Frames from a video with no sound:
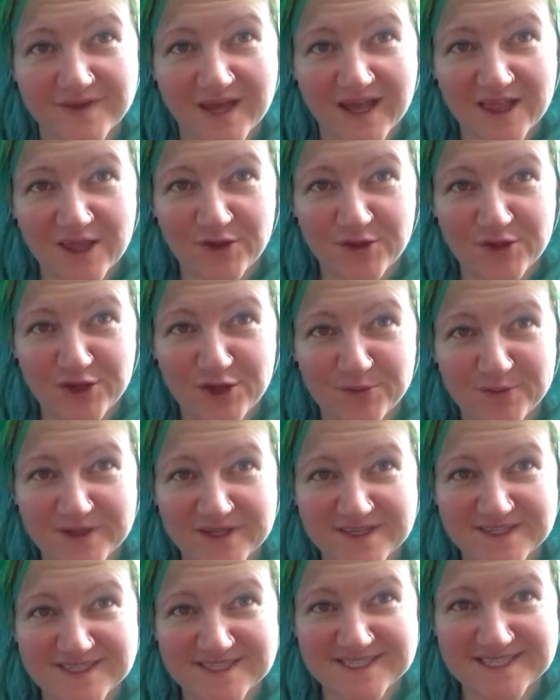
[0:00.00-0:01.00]
Hello
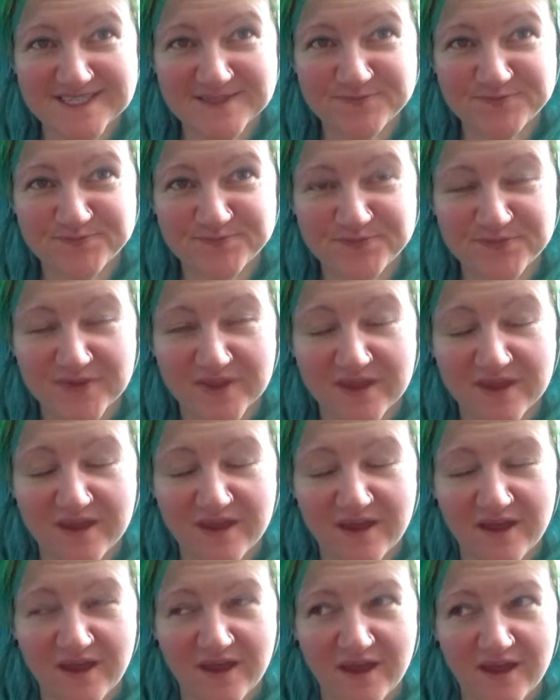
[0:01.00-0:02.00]
humans.
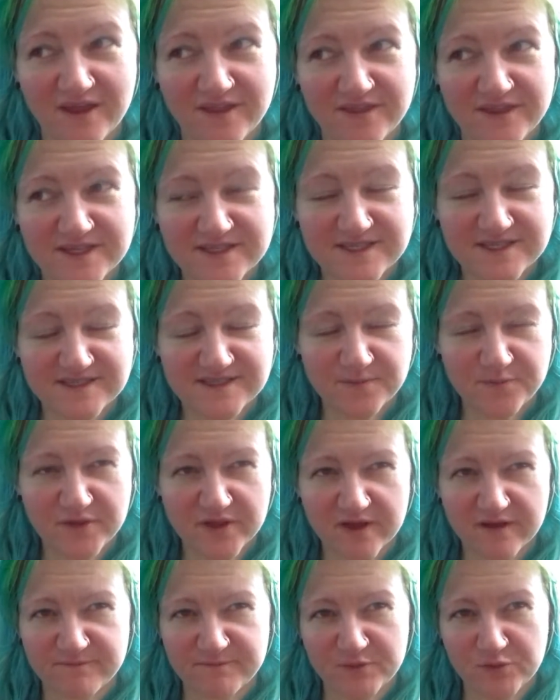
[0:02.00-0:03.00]
This is
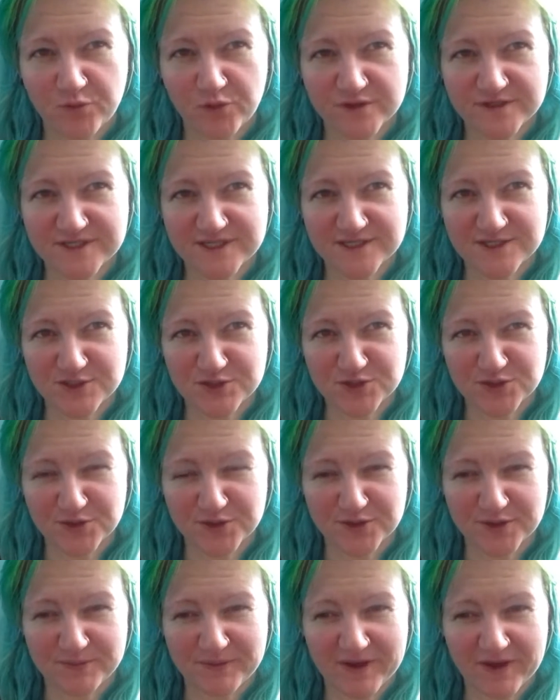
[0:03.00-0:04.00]
something I've been wanting to
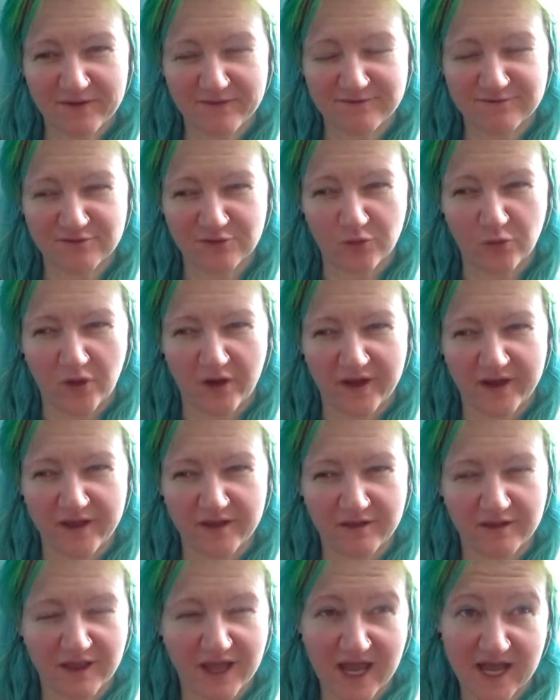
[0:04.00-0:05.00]
talk about for a
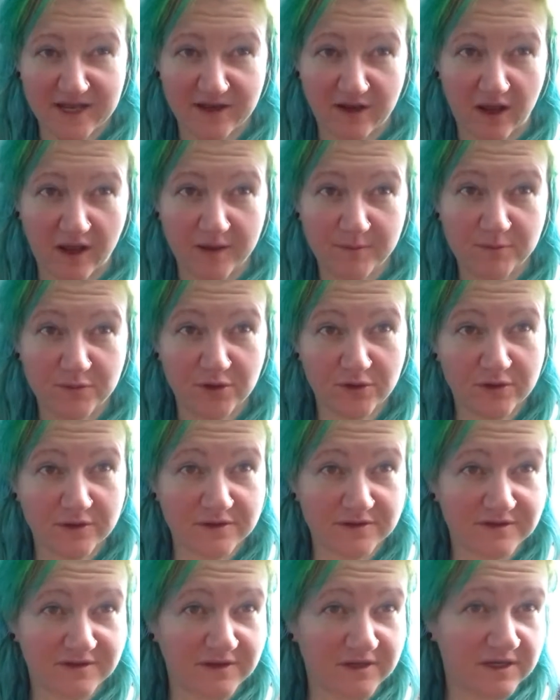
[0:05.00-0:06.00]
while, and I'm not
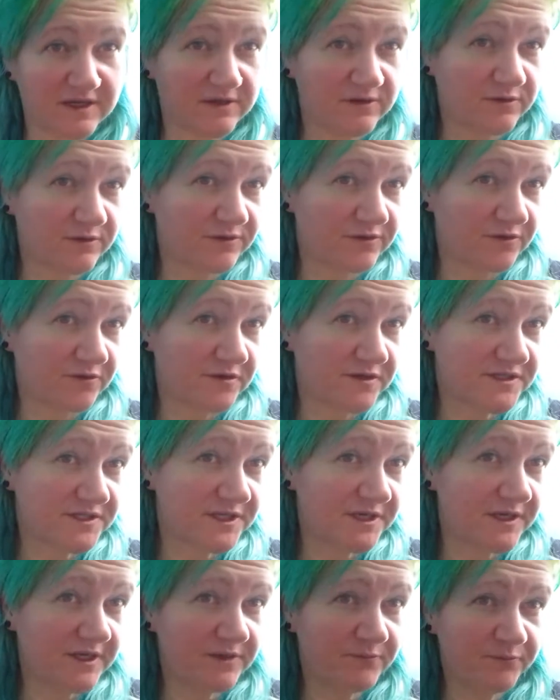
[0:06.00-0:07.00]
an
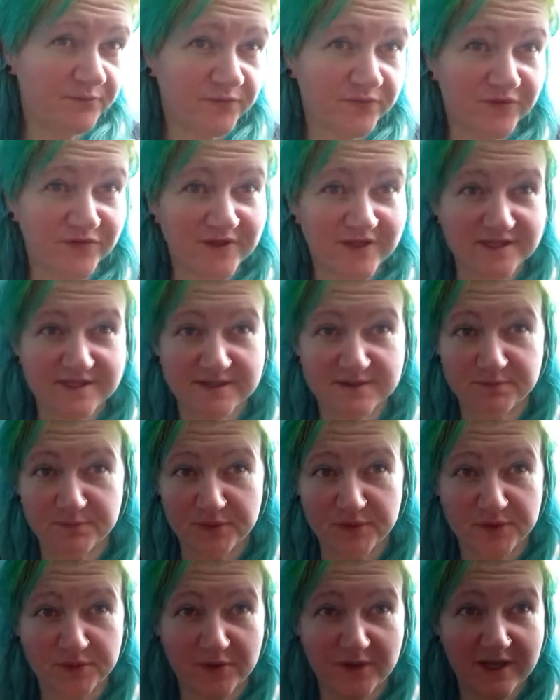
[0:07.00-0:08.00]
authority. This is
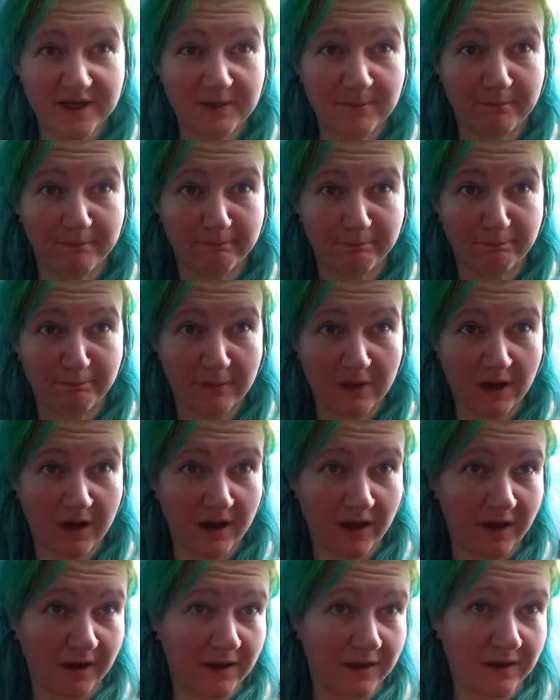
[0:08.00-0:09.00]
purely
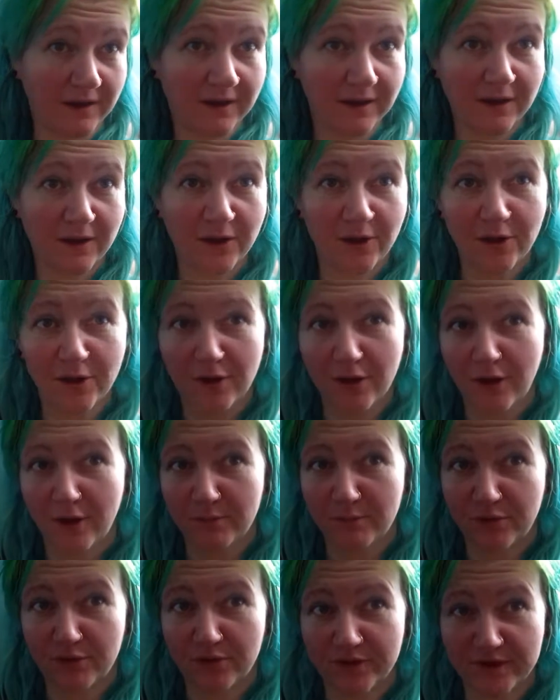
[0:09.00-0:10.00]
my
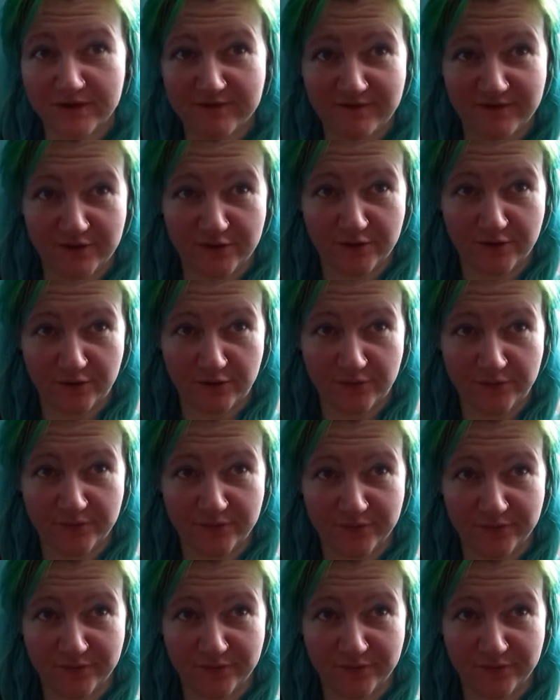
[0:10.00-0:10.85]
point of view,